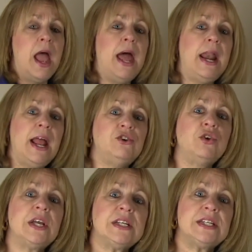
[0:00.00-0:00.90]
And as you
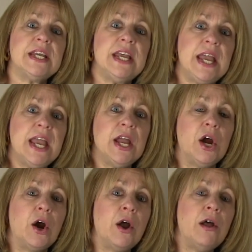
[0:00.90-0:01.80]
can see
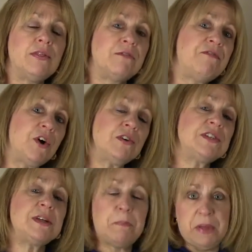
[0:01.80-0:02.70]
here, the
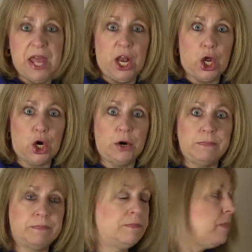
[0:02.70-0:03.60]
first
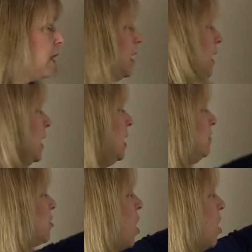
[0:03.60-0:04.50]
pillar
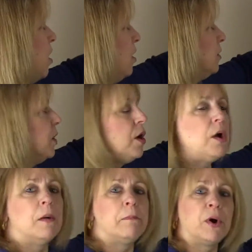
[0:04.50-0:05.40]
is called
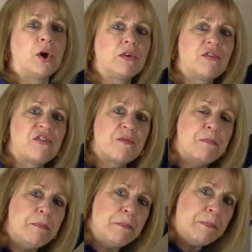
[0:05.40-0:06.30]

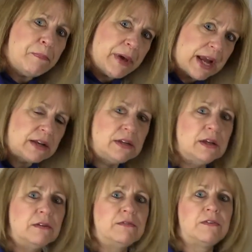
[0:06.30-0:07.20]

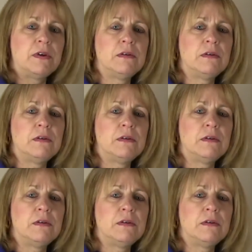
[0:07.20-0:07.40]
perspective.